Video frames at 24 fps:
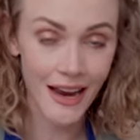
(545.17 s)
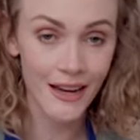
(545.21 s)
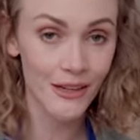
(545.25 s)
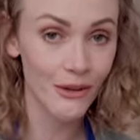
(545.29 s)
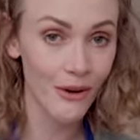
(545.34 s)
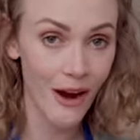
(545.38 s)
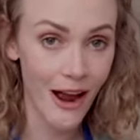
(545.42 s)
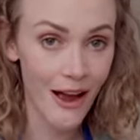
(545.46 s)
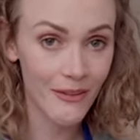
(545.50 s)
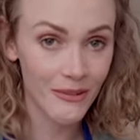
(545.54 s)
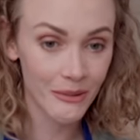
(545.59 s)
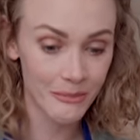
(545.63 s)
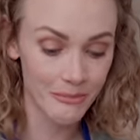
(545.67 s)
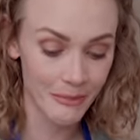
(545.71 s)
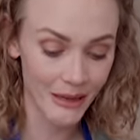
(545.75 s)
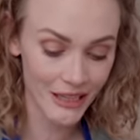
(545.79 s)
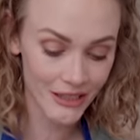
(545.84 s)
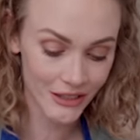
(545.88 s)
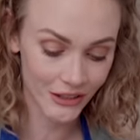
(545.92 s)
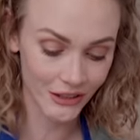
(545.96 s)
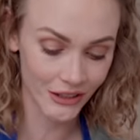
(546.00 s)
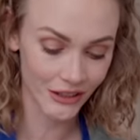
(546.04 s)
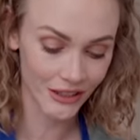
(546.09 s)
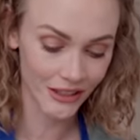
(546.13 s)
I don't have a
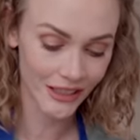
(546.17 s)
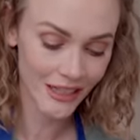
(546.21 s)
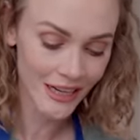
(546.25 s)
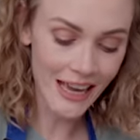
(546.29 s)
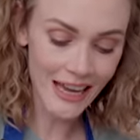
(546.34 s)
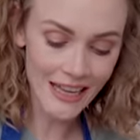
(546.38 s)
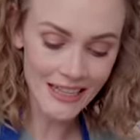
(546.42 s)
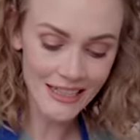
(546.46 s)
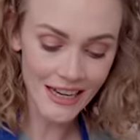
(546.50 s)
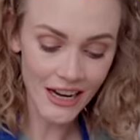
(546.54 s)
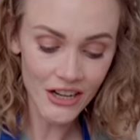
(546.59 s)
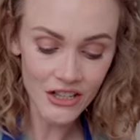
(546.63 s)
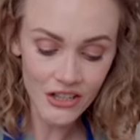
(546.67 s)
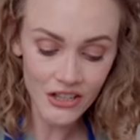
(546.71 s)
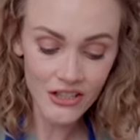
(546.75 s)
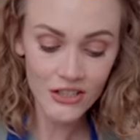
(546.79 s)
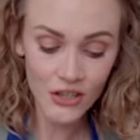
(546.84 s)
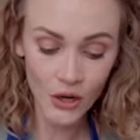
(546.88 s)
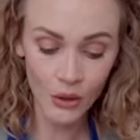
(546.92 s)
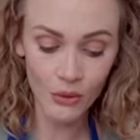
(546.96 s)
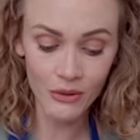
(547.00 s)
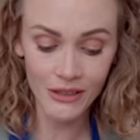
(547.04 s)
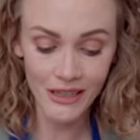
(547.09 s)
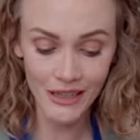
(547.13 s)
mixer, and I just
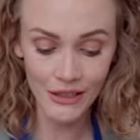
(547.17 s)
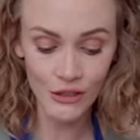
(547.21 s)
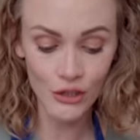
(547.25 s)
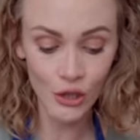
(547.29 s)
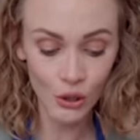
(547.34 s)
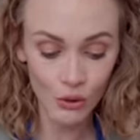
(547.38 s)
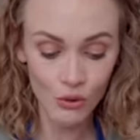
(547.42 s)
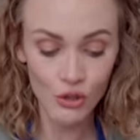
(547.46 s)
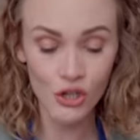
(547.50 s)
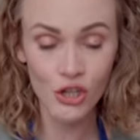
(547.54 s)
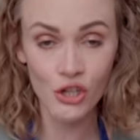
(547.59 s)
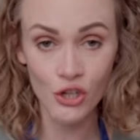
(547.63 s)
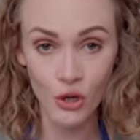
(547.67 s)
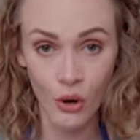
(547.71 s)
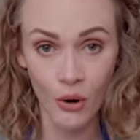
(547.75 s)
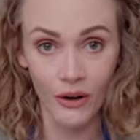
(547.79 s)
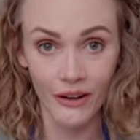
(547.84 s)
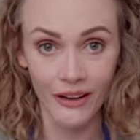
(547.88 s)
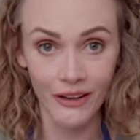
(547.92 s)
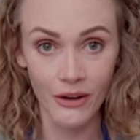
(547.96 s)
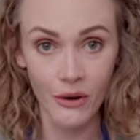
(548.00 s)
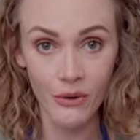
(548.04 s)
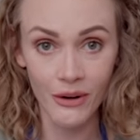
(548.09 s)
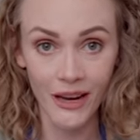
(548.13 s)
don't need two
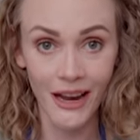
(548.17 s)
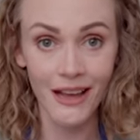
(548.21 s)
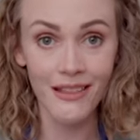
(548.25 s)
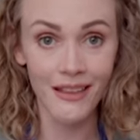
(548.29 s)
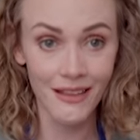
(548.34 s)
Stollen, okay?